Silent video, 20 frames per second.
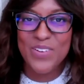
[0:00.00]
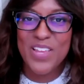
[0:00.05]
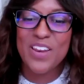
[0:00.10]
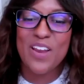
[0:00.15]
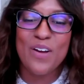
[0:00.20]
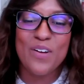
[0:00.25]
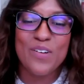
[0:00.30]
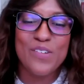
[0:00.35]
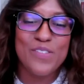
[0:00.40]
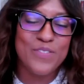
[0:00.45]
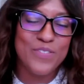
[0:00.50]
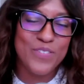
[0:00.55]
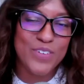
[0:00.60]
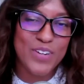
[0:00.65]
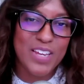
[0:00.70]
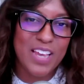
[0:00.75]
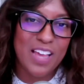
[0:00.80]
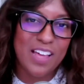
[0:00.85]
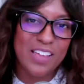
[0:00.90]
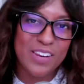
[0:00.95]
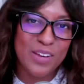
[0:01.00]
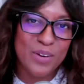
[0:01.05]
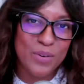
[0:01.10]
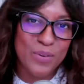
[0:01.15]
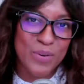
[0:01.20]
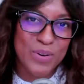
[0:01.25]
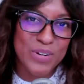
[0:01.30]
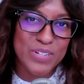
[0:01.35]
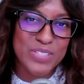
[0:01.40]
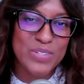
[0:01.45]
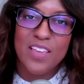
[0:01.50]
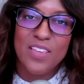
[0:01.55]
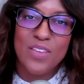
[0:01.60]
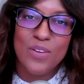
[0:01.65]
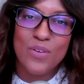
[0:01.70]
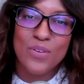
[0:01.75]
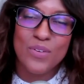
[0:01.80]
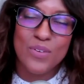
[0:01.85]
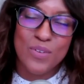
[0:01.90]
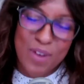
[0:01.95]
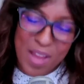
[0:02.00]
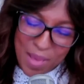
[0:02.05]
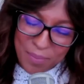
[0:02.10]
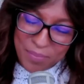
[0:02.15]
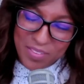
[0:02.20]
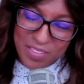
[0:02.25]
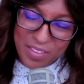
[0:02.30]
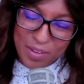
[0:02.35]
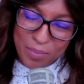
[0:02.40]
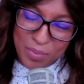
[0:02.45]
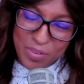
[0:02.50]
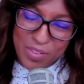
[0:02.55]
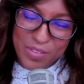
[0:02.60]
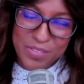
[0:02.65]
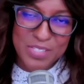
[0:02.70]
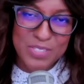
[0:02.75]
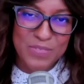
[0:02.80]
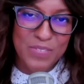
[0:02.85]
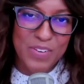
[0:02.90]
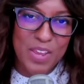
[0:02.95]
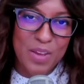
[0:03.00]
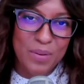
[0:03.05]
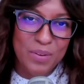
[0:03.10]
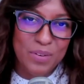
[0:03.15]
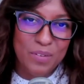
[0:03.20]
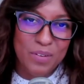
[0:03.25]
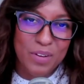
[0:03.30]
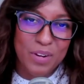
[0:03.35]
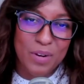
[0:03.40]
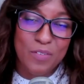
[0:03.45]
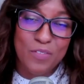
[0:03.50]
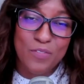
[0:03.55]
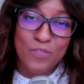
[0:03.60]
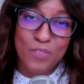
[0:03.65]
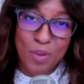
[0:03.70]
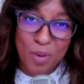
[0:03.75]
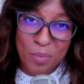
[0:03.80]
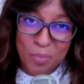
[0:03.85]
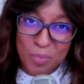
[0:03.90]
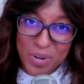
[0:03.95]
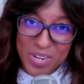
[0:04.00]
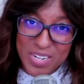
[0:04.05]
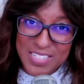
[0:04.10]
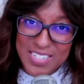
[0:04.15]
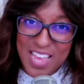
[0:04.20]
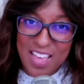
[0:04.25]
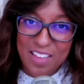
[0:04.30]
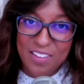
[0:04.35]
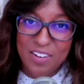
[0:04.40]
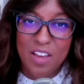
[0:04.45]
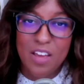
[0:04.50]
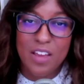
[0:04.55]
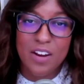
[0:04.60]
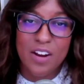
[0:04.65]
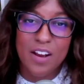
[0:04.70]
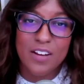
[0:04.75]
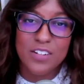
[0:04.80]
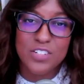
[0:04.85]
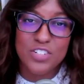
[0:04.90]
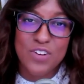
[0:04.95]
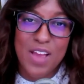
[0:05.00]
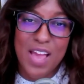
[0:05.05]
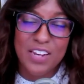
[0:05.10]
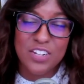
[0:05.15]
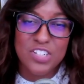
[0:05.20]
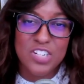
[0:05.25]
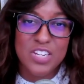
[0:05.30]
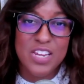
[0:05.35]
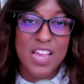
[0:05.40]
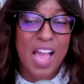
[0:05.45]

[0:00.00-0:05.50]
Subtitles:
In our free audio course, you can grab the link below this video and you'll get a full breakdown on our strategy,